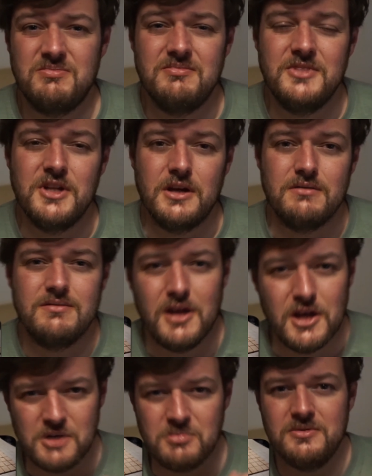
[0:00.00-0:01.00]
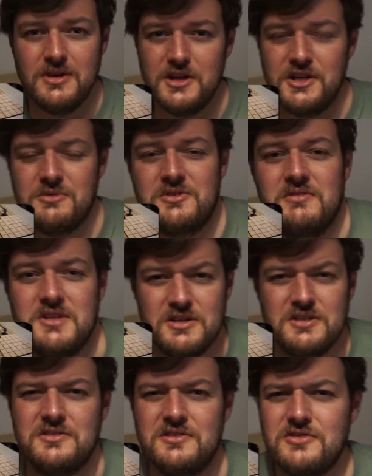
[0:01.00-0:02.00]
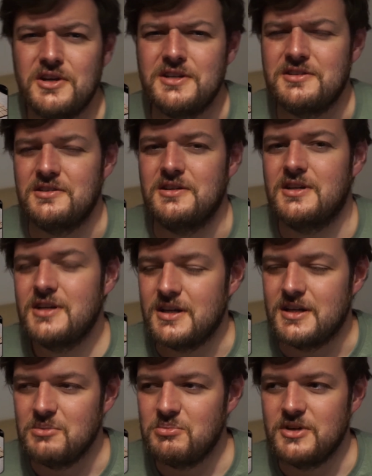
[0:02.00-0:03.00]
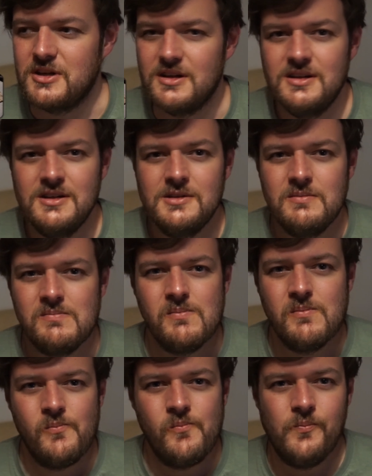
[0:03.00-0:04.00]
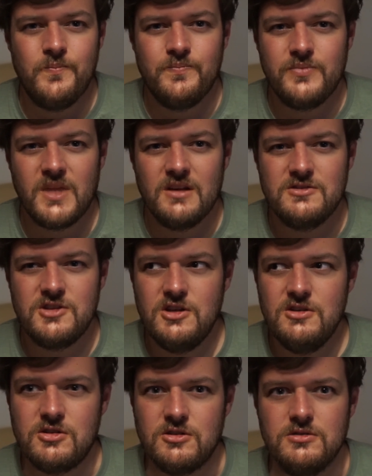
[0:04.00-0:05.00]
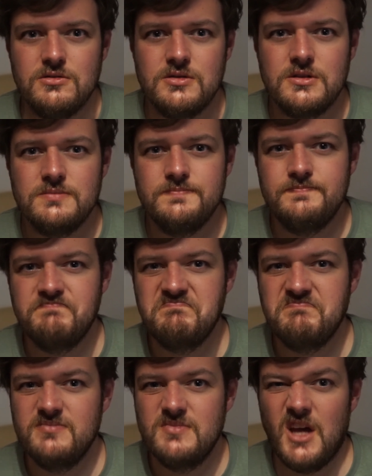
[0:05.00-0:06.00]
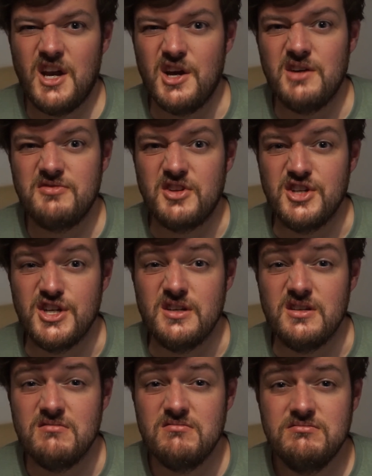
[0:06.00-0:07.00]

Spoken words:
You know, line up something nice and straight so you cut it. But 2 tools, an afternoon,